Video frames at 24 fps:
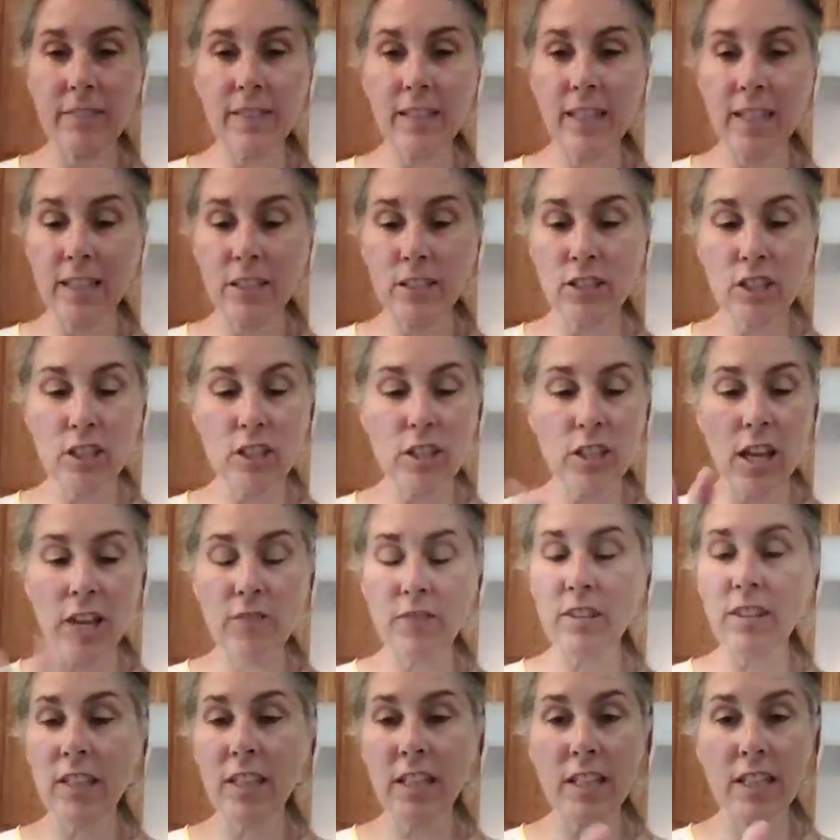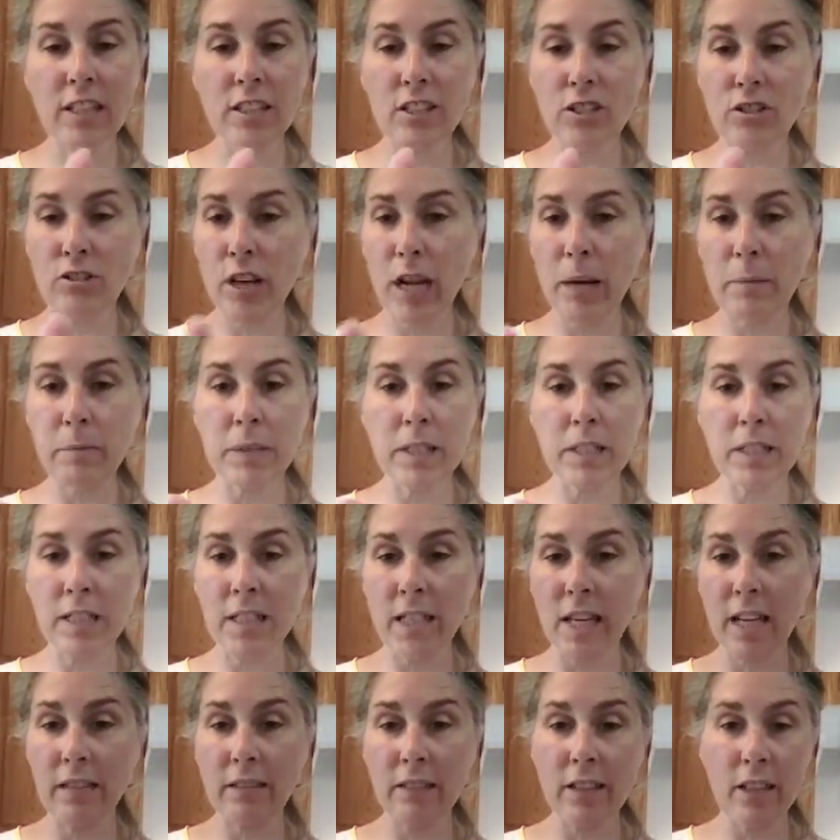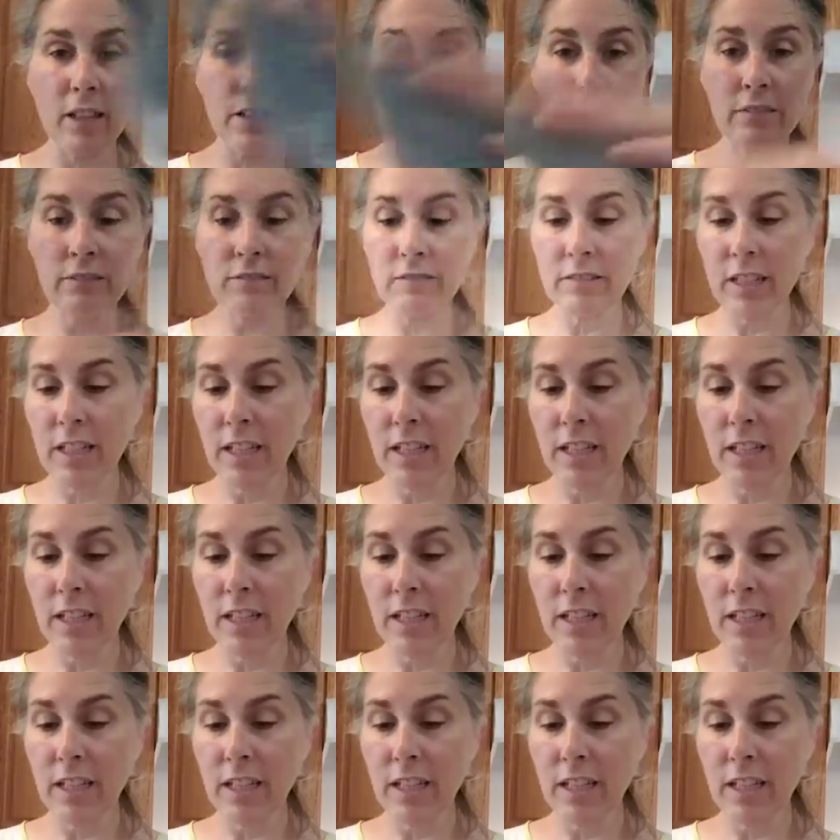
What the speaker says: it just, everything gets trapped inside there.